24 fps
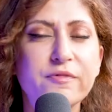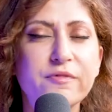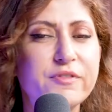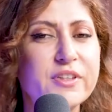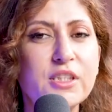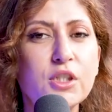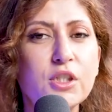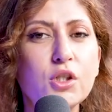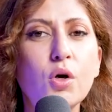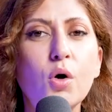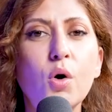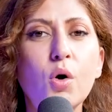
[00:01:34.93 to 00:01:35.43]

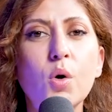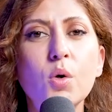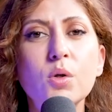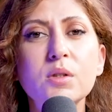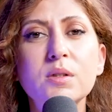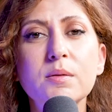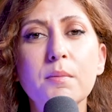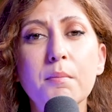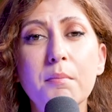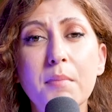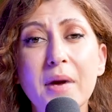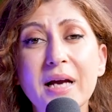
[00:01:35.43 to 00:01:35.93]
videos
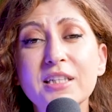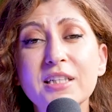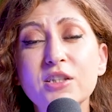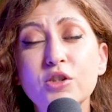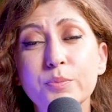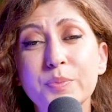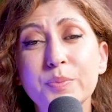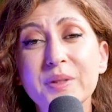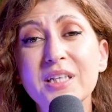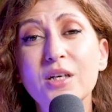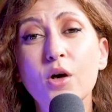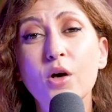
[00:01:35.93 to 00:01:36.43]
might
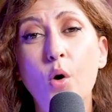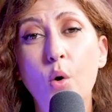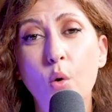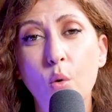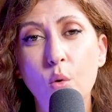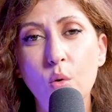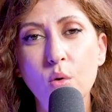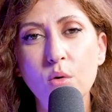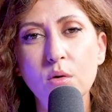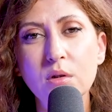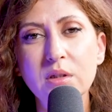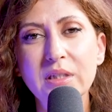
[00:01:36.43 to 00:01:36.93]
be
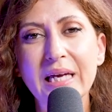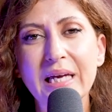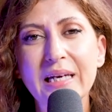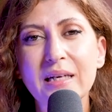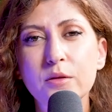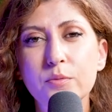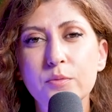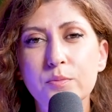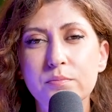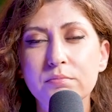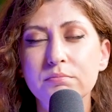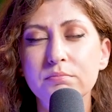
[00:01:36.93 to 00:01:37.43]
old,
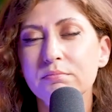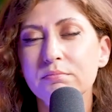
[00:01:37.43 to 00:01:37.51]
and